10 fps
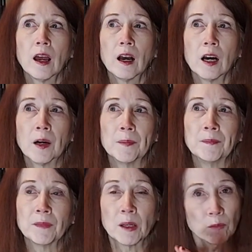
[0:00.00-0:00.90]

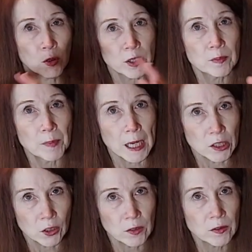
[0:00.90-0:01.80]
and more
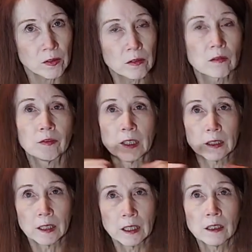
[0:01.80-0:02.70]
spacious
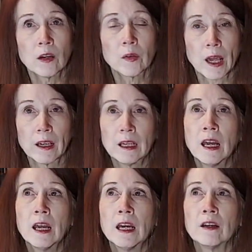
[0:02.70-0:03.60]
feeling, okay,
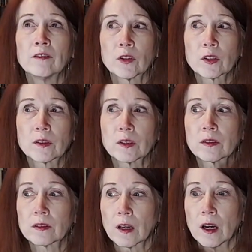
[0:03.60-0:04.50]
versus